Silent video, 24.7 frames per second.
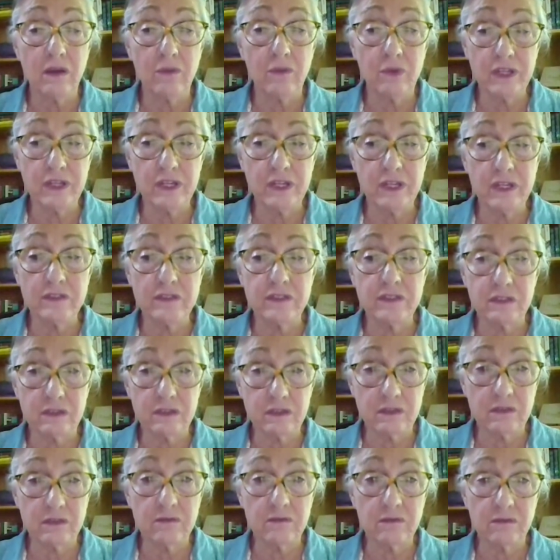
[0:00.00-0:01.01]
we need
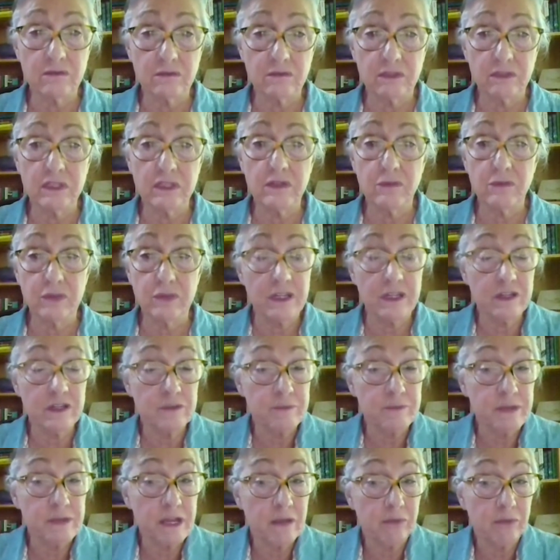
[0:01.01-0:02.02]
to
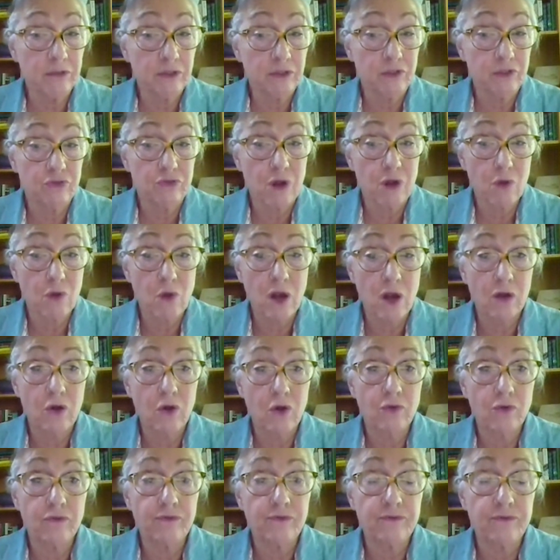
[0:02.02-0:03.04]
be able to grow our
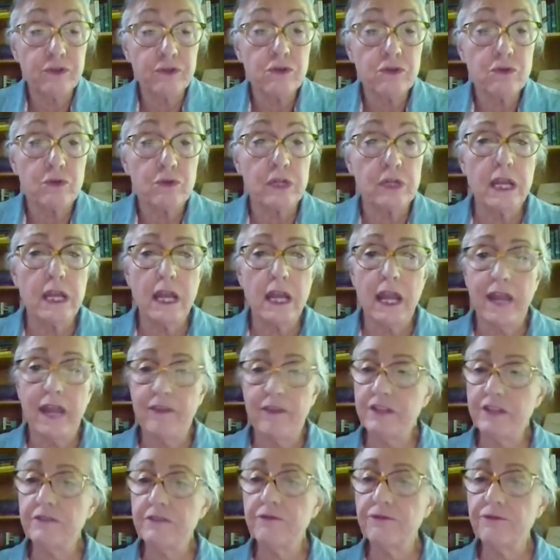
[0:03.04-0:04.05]
own food, and
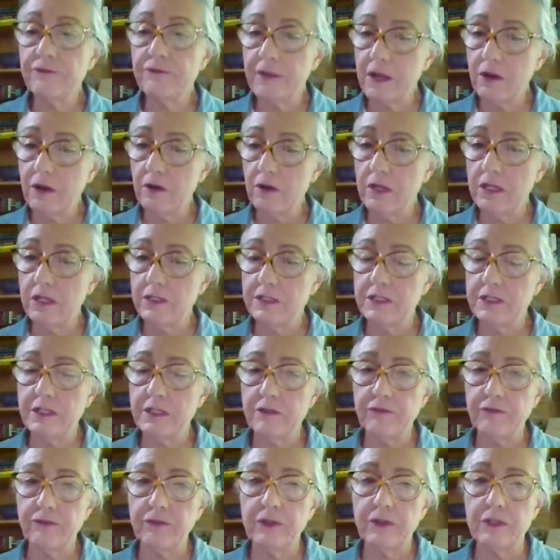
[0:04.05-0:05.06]
that's a very
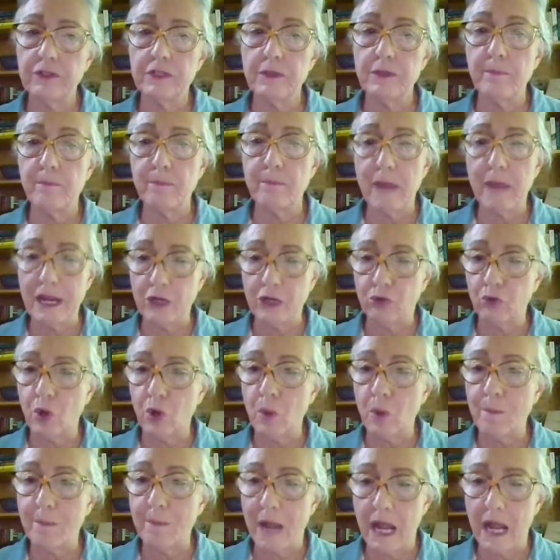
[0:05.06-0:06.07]
different
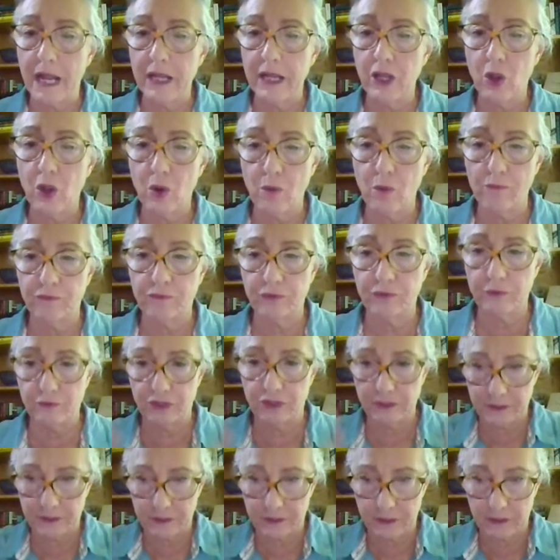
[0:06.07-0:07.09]
microbiome from
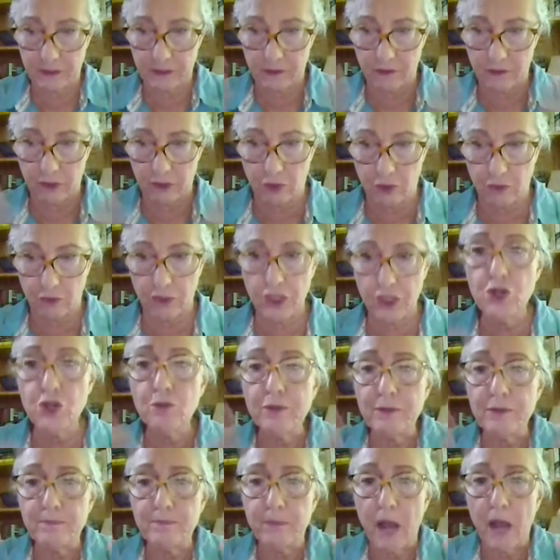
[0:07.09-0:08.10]
just the
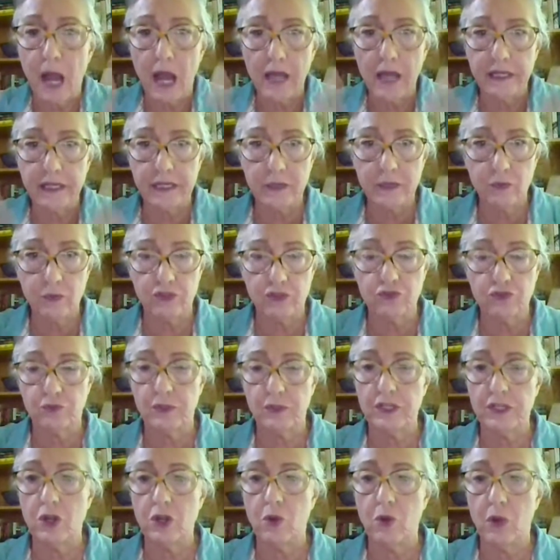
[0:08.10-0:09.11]
human body, which
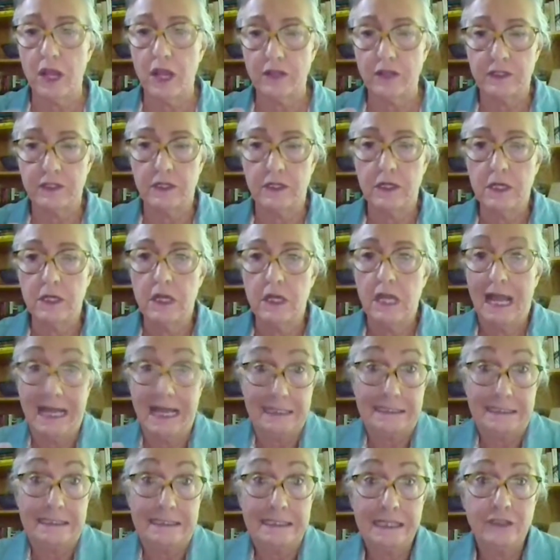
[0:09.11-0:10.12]
we know has a
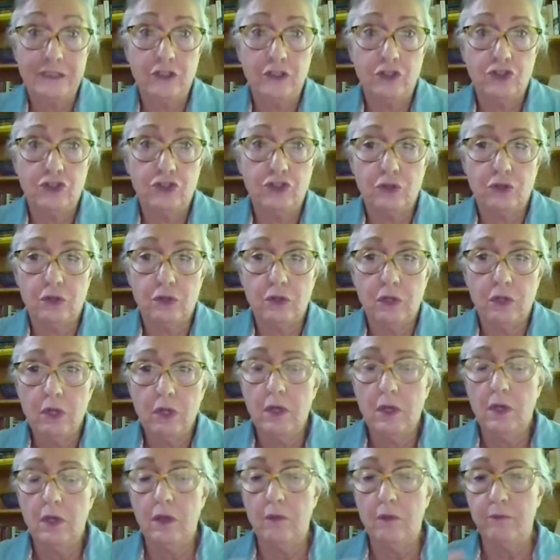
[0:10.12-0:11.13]
signature.
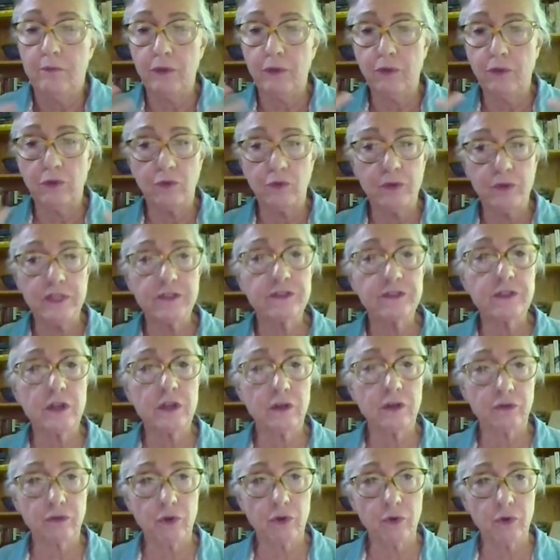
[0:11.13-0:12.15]
But when we
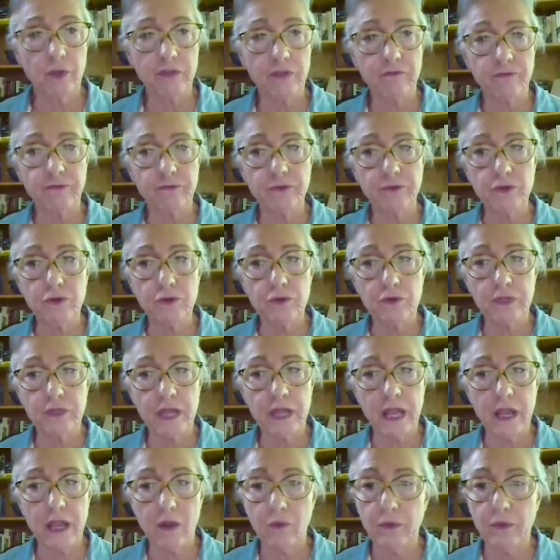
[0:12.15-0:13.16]
start growing food,
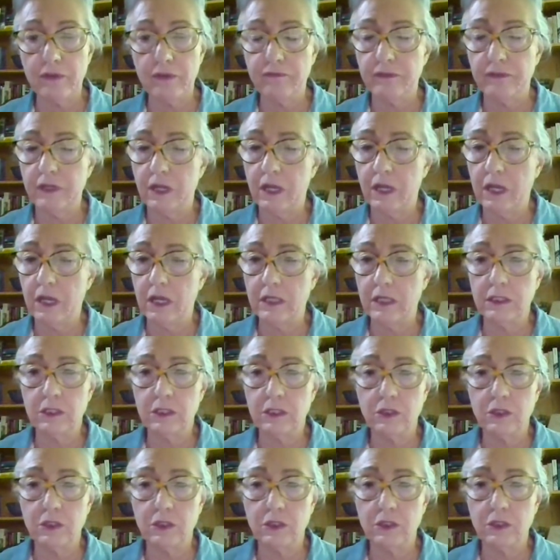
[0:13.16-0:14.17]
now we've
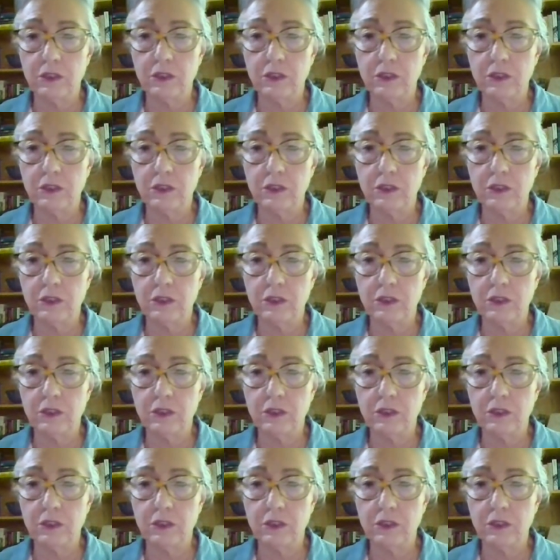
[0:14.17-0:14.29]
got